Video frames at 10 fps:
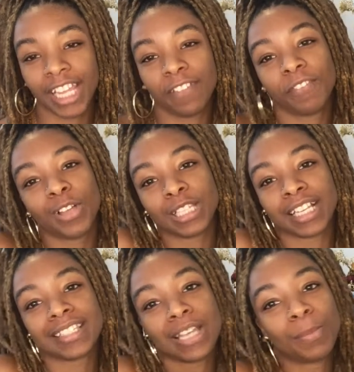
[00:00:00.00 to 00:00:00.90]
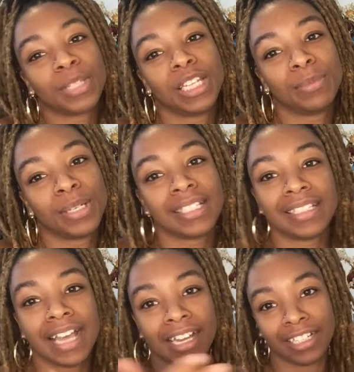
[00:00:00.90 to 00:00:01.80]
it felt like something but
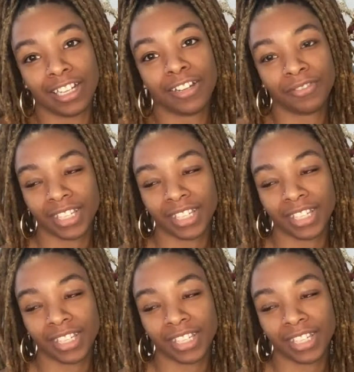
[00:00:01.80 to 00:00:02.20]
not enough.